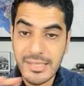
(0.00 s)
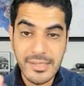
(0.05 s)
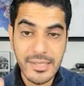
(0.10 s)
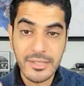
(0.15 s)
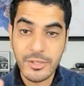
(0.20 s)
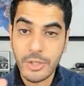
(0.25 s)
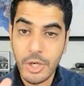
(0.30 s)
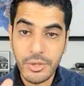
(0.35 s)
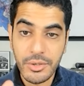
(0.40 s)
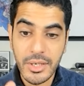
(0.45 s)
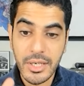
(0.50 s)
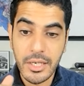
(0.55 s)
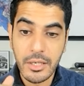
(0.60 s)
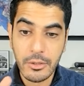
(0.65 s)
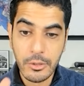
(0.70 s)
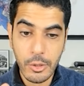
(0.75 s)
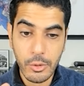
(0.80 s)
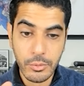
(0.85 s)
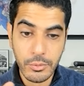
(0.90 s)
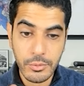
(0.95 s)
testing
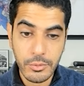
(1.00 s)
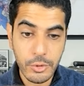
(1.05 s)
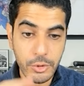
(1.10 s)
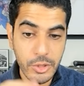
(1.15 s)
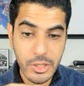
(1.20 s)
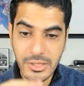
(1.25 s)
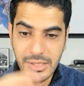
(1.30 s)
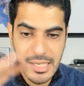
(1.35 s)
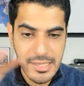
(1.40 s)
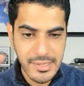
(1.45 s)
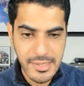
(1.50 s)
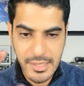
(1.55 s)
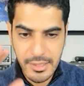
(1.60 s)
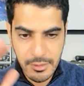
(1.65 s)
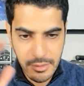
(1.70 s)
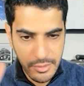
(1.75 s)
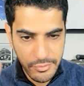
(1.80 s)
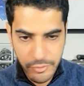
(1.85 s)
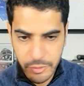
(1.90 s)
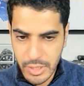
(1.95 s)
targeting alone. You're not
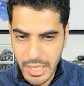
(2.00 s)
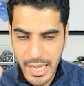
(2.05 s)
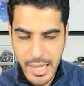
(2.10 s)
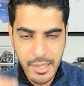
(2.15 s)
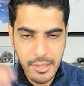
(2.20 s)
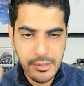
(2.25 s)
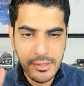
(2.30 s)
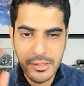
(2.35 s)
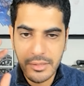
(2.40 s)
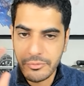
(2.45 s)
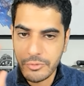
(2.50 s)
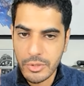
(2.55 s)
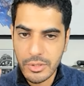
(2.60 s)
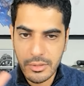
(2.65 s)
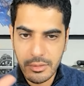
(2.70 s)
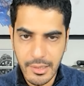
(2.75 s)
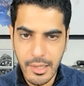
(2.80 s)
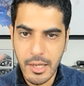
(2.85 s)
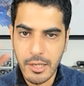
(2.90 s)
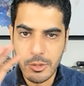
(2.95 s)
testing different ads,
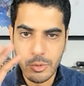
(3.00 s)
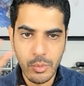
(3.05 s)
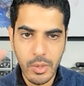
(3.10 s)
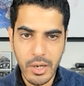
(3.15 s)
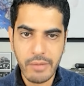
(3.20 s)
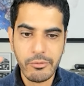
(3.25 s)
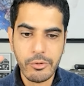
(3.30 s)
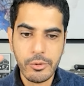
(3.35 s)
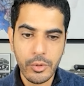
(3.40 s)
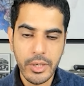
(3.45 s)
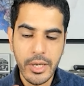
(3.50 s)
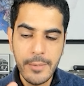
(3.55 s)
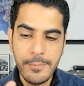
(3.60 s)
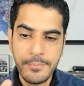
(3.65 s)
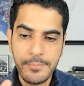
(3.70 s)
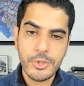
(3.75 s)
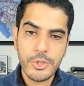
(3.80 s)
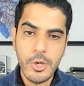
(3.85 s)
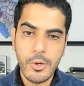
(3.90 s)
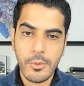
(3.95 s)
different headlines, whatever, okay?
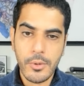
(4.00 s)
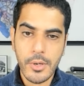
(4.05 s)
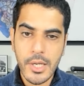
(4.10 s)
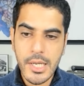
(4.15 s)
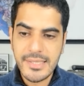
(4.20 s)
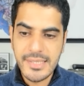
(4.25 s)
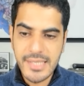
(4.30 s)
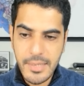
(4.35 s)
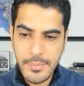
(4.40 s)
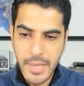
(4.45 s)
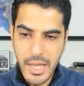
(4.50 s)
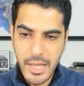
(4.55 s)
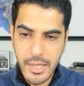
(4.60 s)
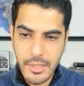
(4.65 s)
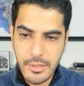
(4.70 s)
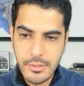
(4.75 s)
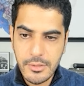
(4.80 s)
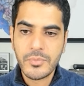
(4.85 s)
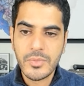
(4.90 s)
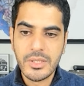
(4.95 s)
So same
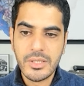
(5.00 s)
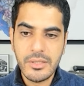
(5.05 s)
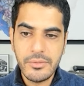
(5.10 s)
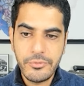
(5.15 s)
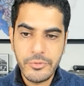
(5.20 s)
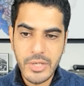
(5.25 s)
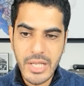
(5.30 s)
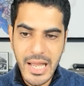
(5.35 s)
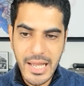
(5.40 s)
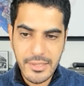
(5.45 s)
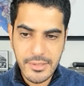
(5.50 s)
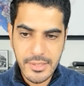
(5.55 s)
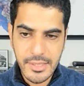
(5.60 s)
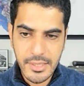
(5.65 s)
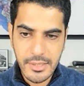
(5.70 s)
ad, different ad